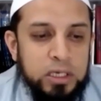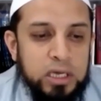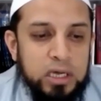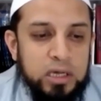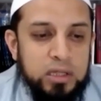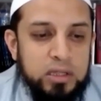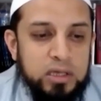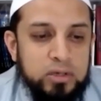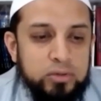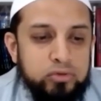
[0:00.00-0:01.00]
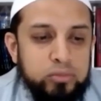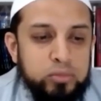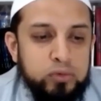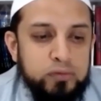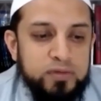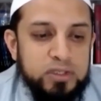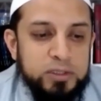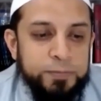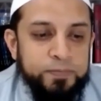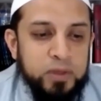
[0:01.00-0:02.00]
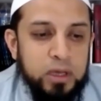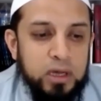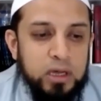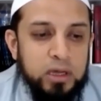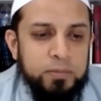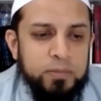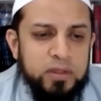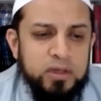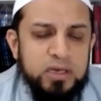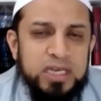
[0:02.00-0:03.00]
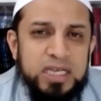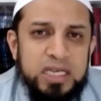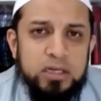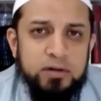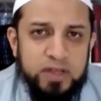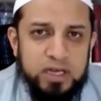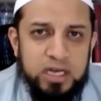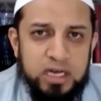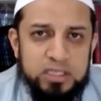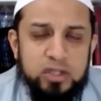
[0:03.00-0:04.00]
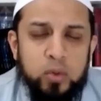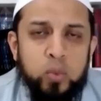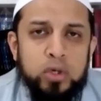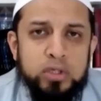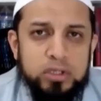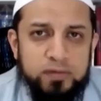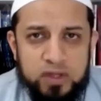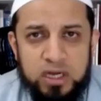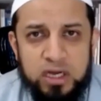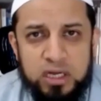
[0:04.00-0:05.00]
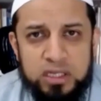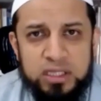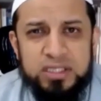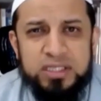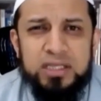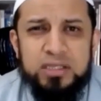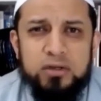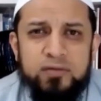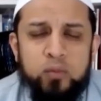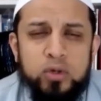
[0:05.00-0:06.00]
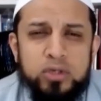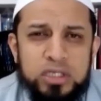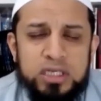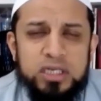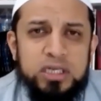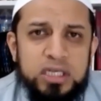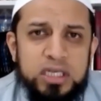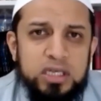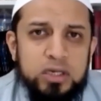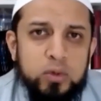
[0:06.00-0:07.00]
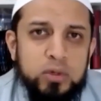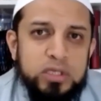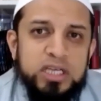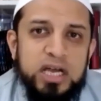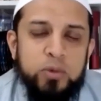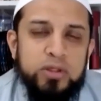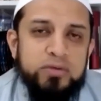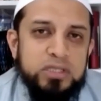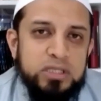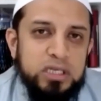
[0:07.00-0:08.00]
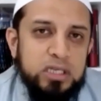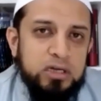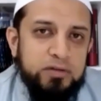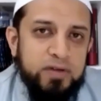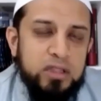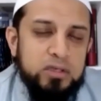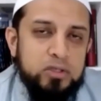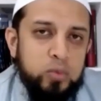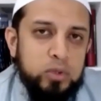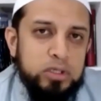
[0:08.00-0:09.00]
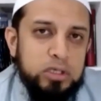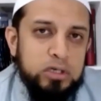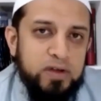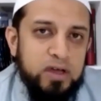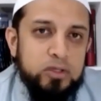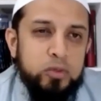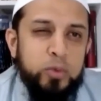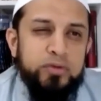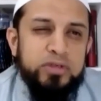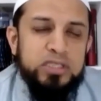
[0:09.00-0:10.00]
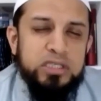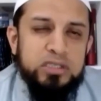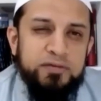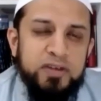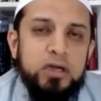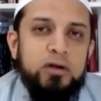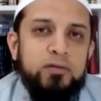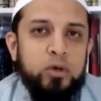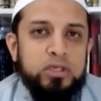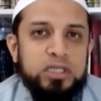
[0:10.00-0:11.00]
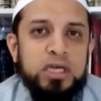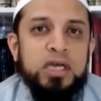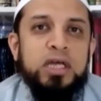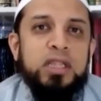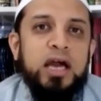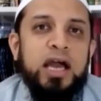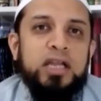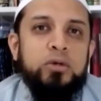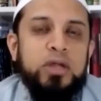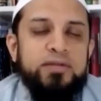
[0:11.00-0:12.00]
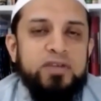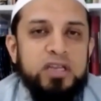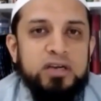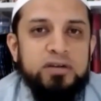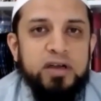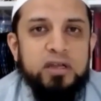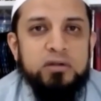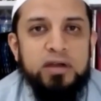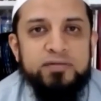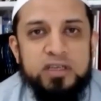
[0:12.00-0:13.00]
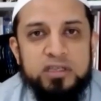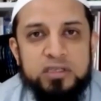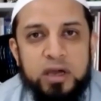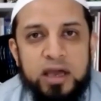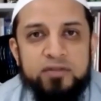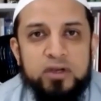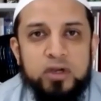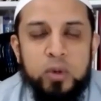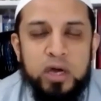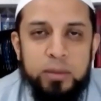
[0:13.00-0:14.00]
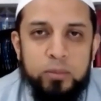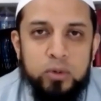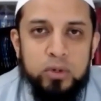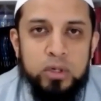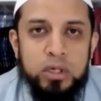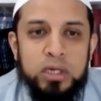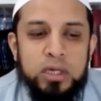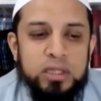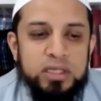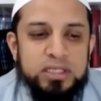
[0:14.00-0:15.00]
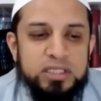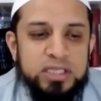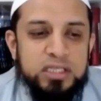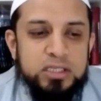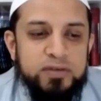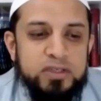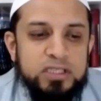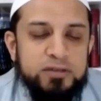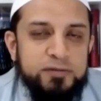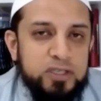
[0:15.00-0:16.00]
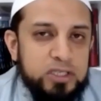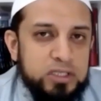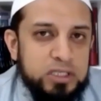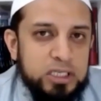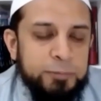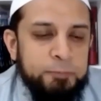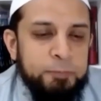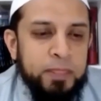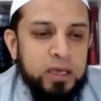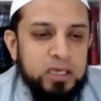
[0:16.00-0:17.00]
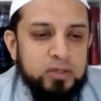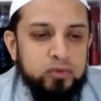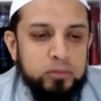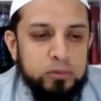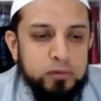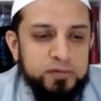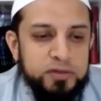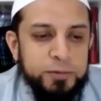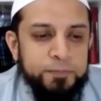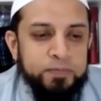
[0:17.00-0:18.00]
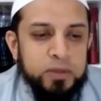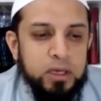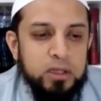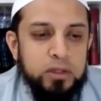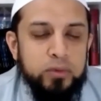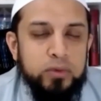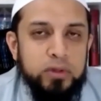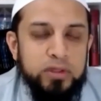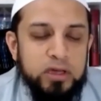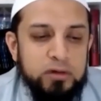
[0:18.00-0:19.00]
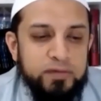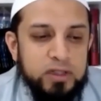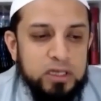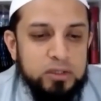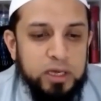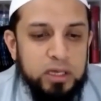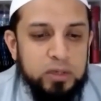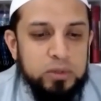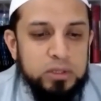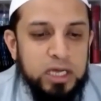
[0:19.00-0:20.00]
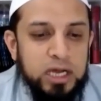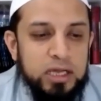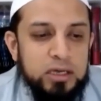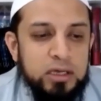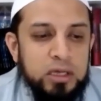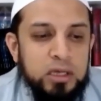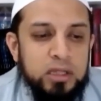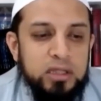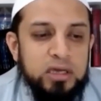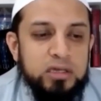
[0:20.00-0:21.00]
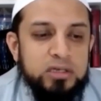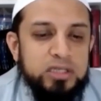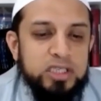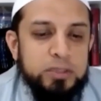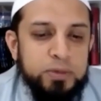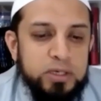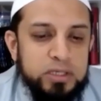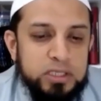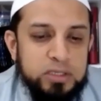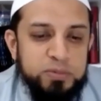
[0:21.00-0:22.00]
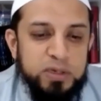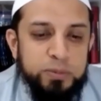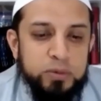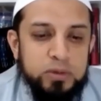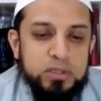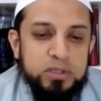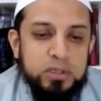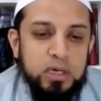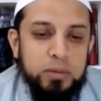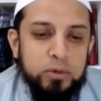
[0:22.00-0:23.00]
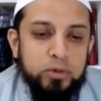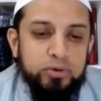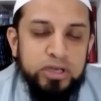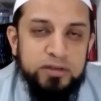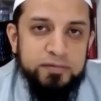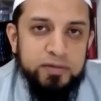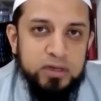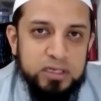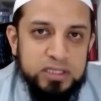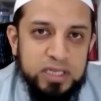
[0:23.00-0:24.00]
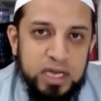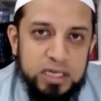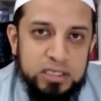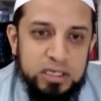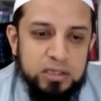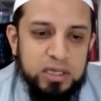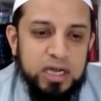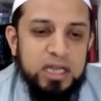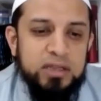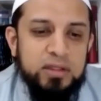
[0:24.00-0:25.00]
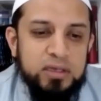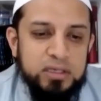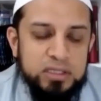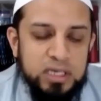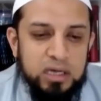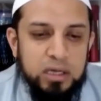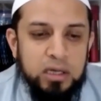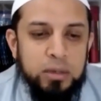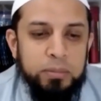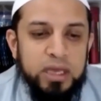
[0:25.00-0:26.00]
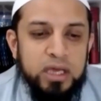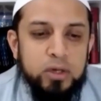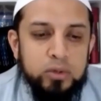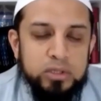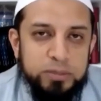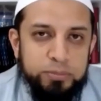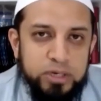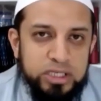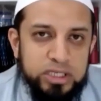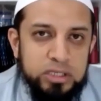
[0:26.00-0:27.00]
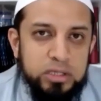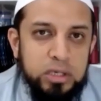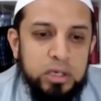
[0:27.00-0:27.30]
Dhikr removes the need of the heart, the want of the heart, this sense of wanting and needing all the time, whether it's needing of others or wanting of others, or whether it's this feeling of want that I don't have enough, I don't have it, so I have to acquire more. This sense of insufficiency is removed through the dhikr of Allah subhanahu wa ta'ala. Dhikr disperses people's grief and anxiety, the kind of things that may cause depression.